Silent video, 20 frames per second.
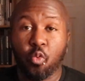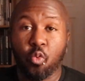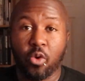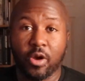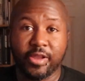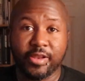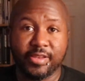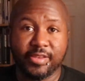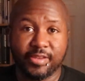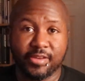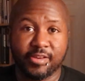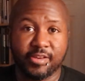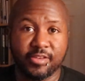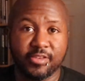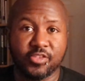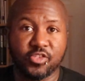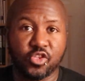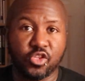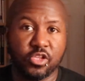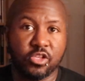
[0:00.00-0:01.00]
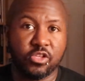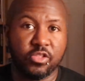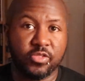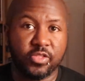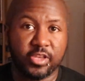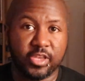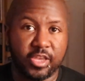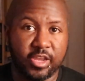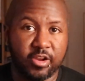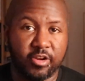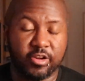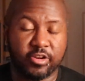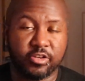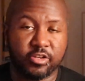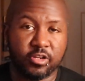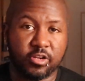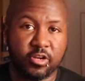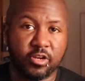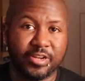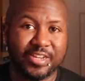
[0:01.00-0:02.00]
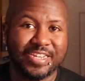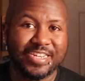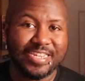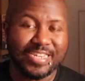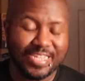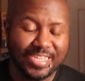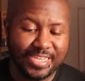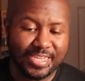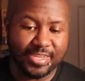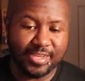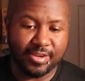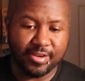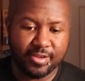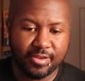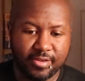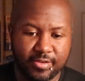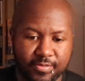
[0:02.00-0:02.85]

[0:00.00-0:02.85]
What does the character need?